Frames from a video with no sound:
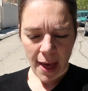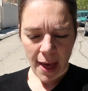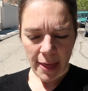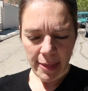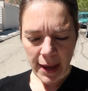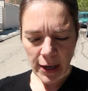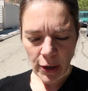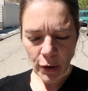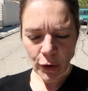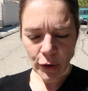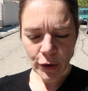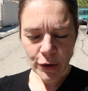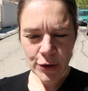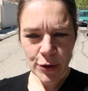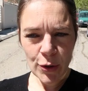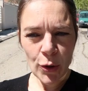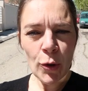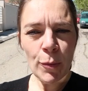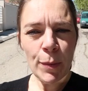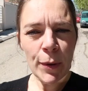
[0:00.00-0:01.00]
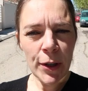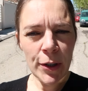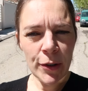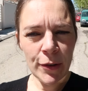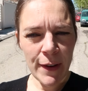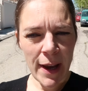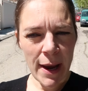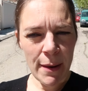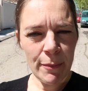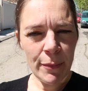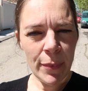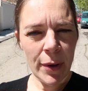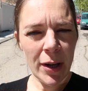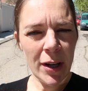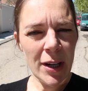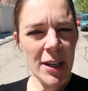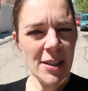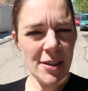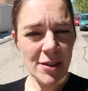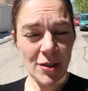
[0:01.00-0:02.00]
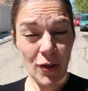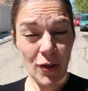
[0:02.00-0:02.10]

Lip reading: And then October, November is